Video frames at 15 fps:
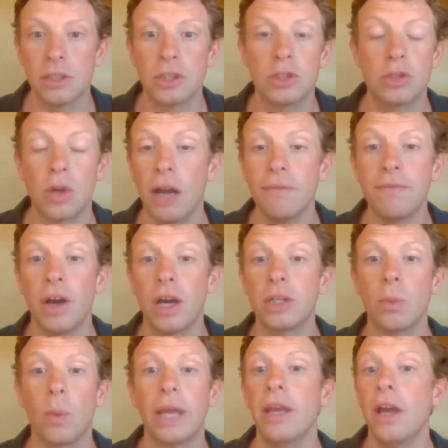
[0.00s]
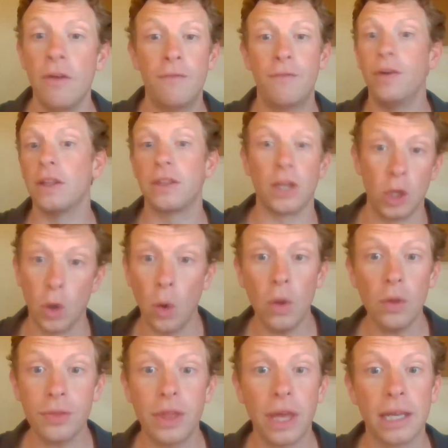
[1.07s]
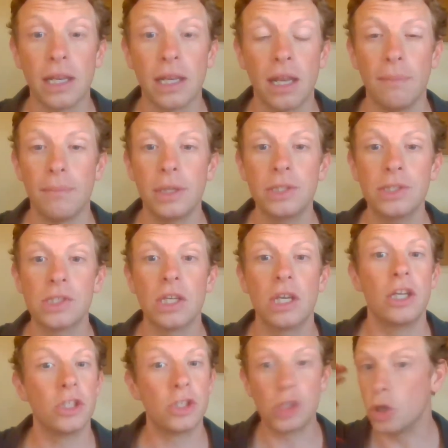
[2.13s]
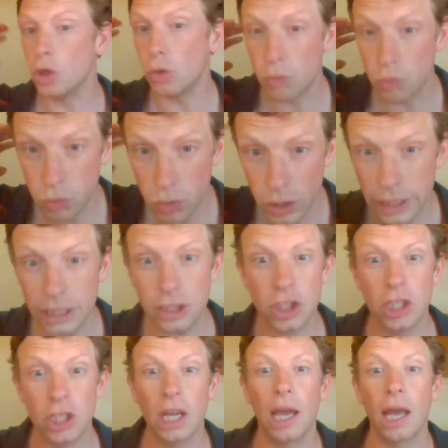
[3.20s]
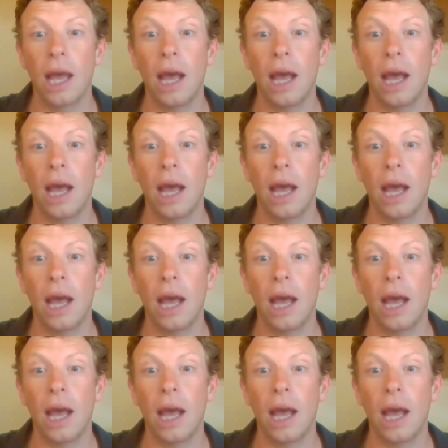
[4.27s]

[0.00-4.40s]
to try and find a way further north than Columbus to reach